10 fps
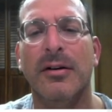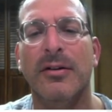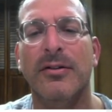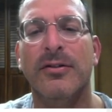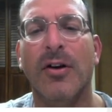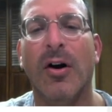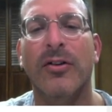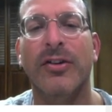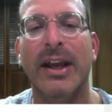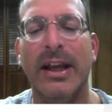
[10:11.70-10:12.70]

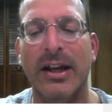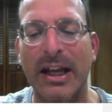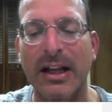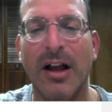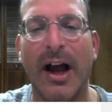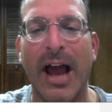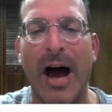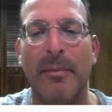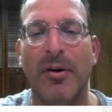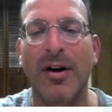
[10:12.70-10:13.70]
Stars in Eli
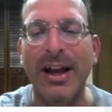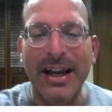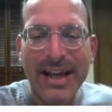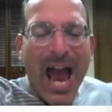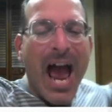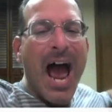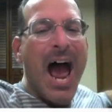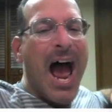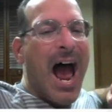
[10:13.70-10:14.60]
Apple. Yeah!